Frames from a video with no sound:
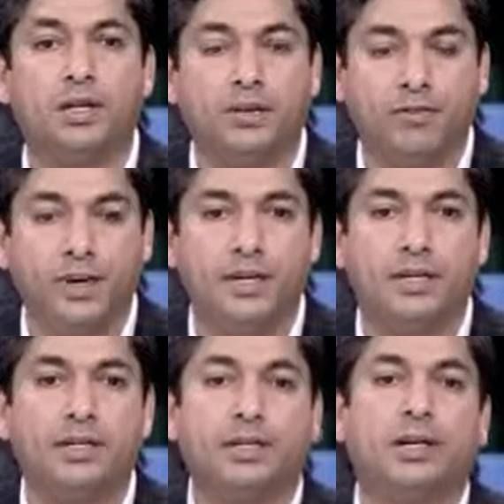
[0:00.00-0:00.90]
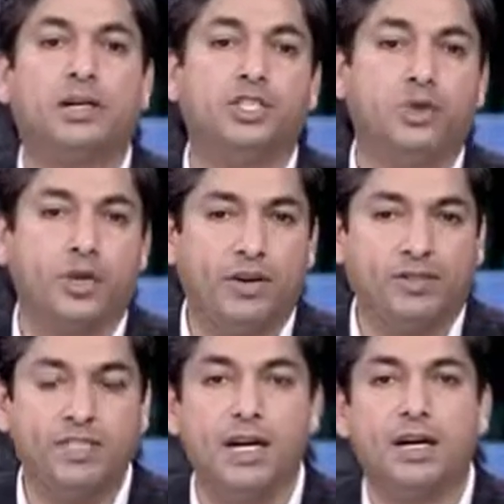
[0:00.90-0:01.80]
different
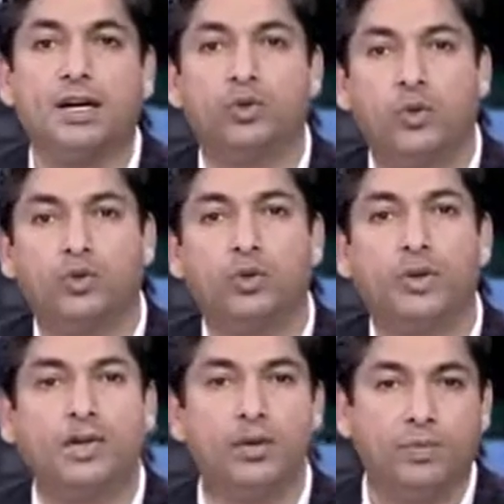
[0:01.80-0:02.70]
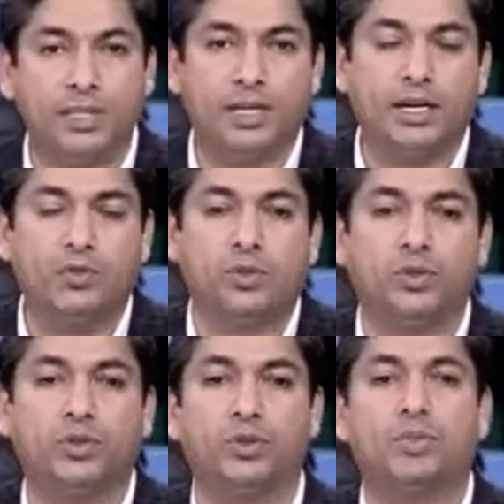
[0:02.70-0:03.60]
geographies are involved, so many governments are
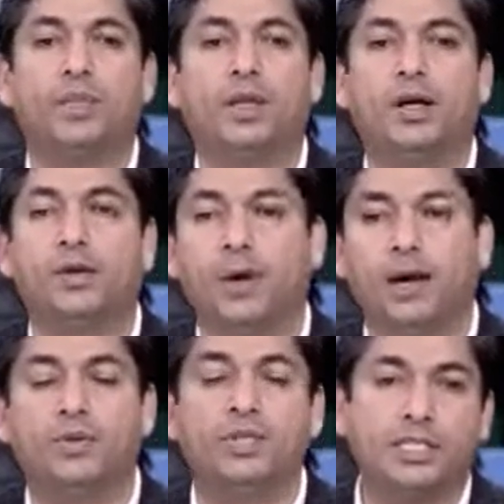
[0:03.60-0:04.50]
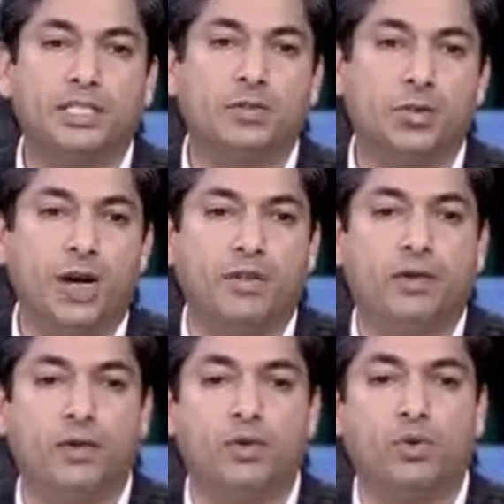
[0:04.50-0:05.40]
involved. So my request is to have
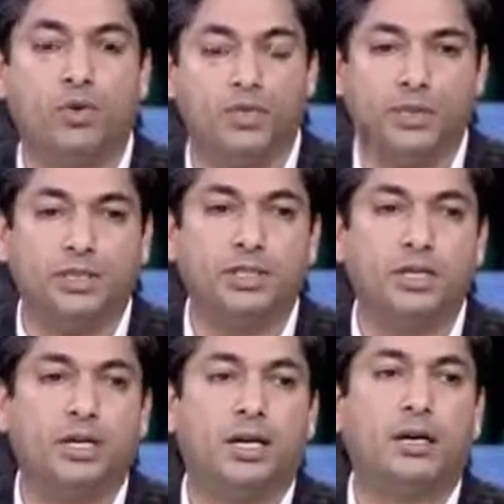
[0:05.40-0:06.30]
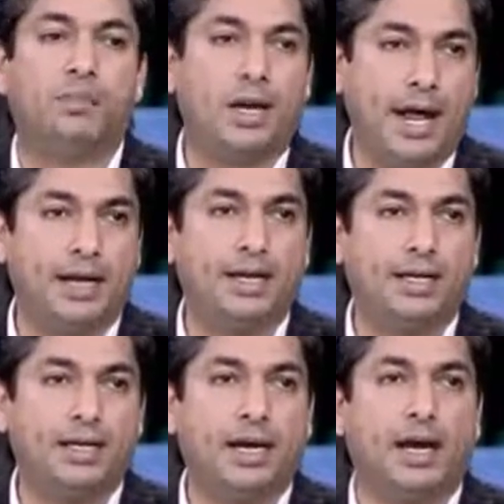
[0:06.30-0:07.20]
a robust planning
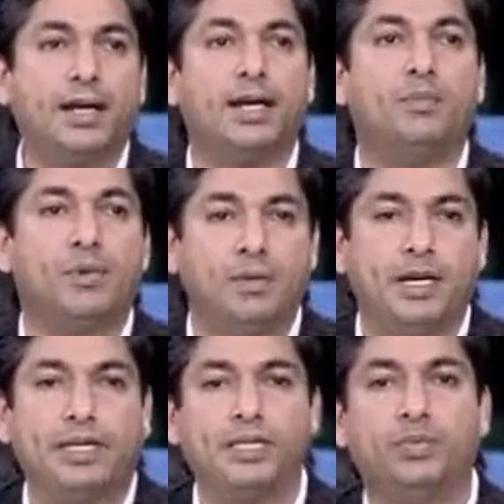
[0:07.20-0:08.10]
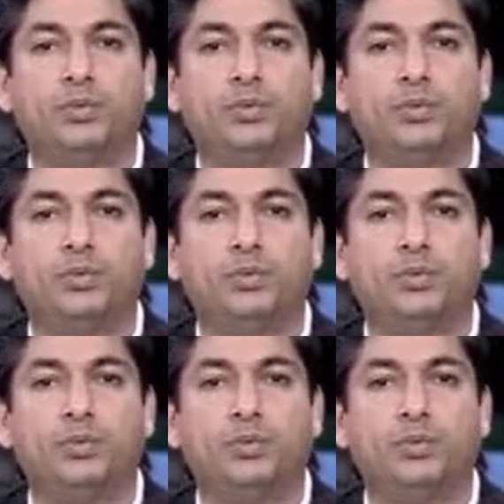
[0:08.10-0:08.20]
and an implementation